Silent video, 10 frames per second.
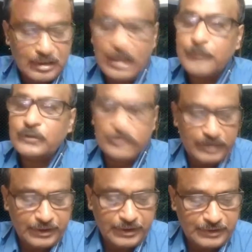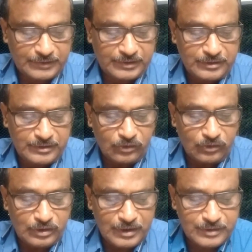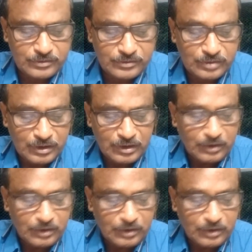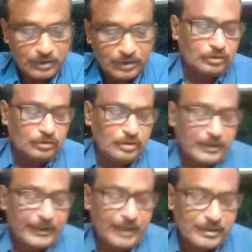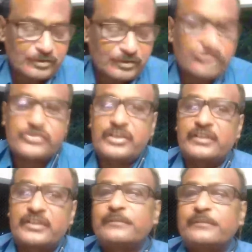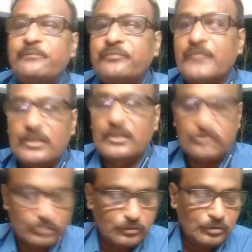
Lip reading: after the net assets unless the other heirs consent. So